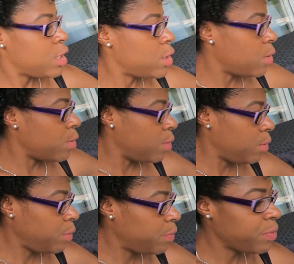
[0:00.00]

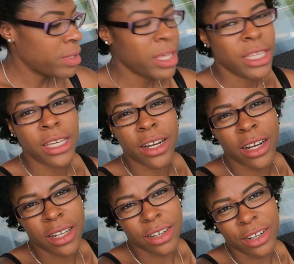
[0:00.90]
So your
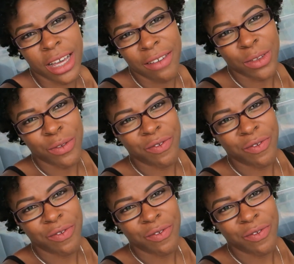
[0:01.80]
girl not gonna have no